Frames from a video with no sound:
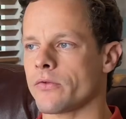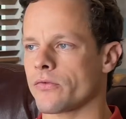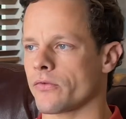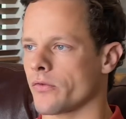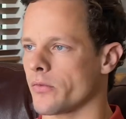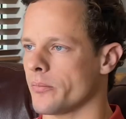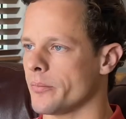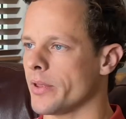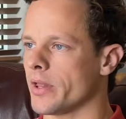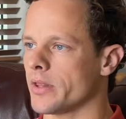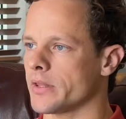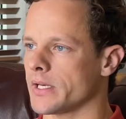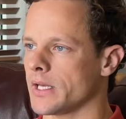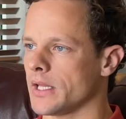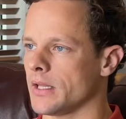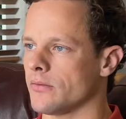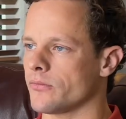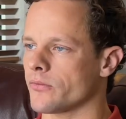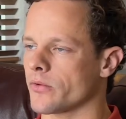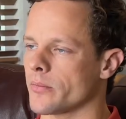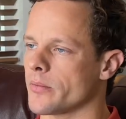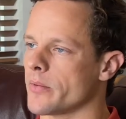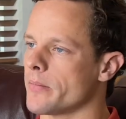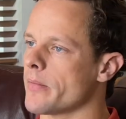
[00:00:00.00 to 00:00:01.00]
stability
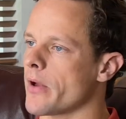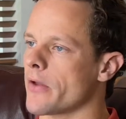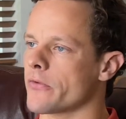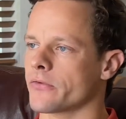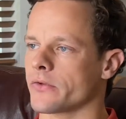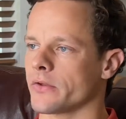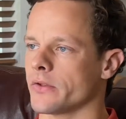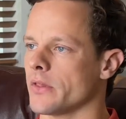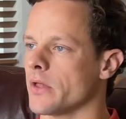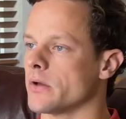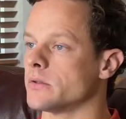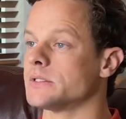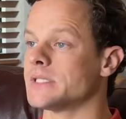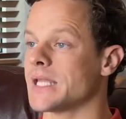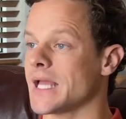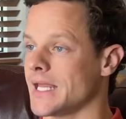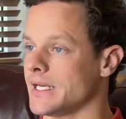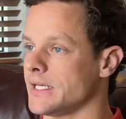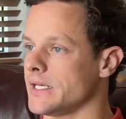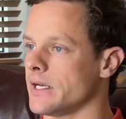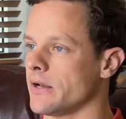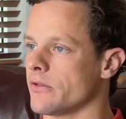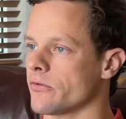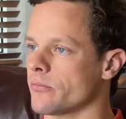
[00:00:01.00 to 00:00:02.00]
from a
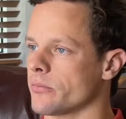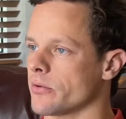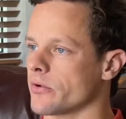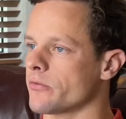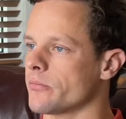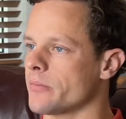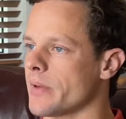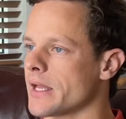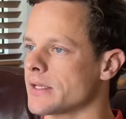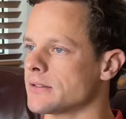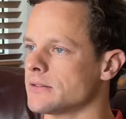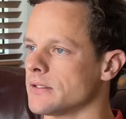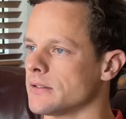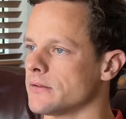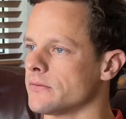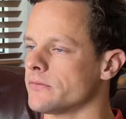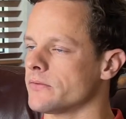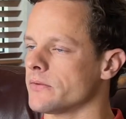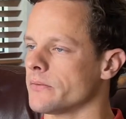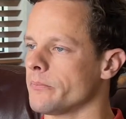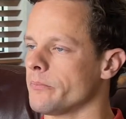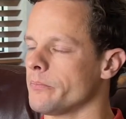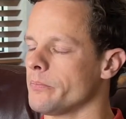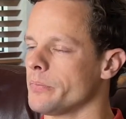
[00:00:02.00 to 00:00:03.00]
musculotendinous perspective,
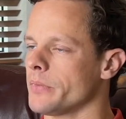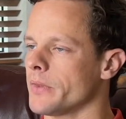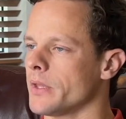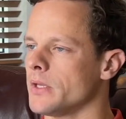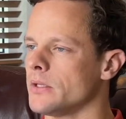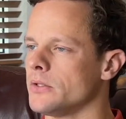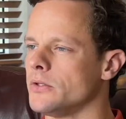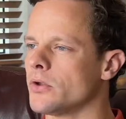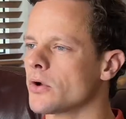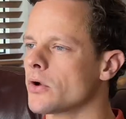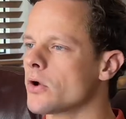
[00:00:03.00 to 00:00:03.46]
you're